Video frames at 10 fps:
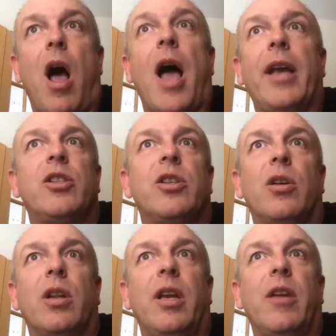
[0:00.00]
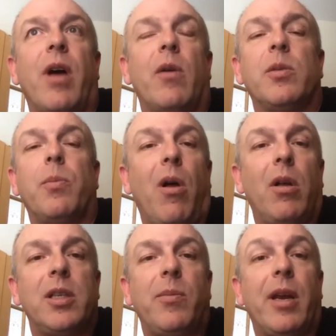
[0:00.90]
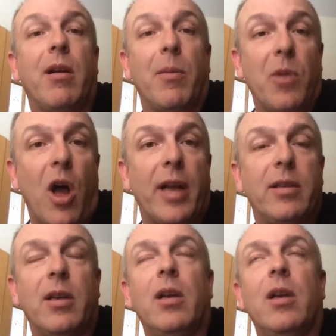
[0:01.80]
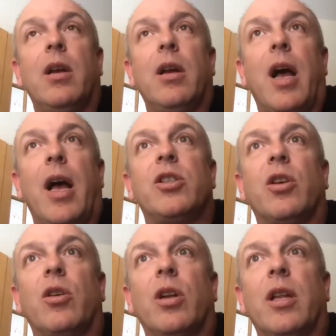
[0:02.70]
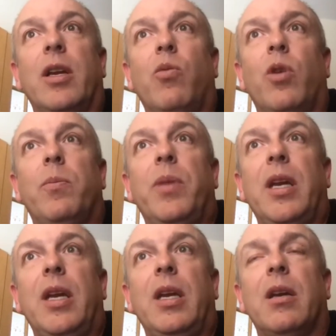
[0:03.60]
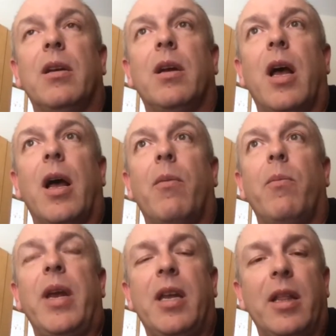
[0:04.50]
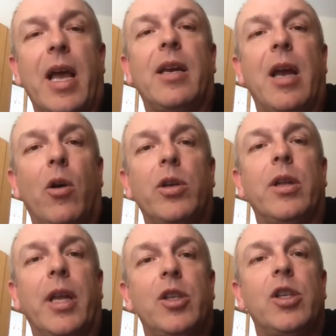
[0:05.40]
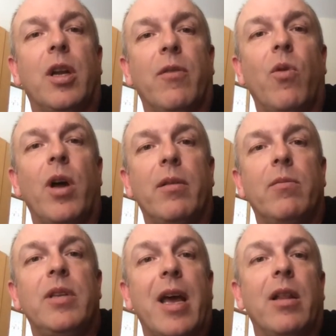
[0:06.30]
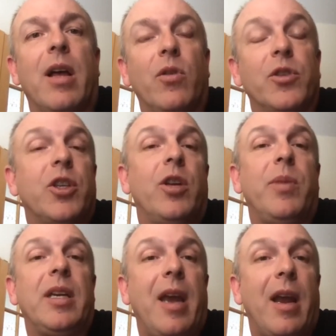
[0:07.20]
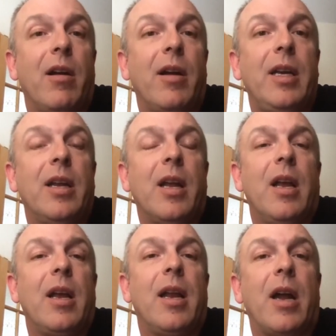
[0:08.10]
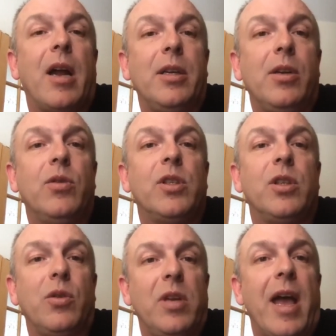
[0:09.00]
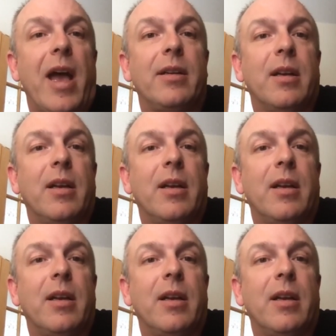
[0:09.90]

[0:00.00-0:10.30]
I certainly, if I was a policymaker, I'm not, I certainly would be Uh, making that calculation of what debt levels could be carried and how to use new debt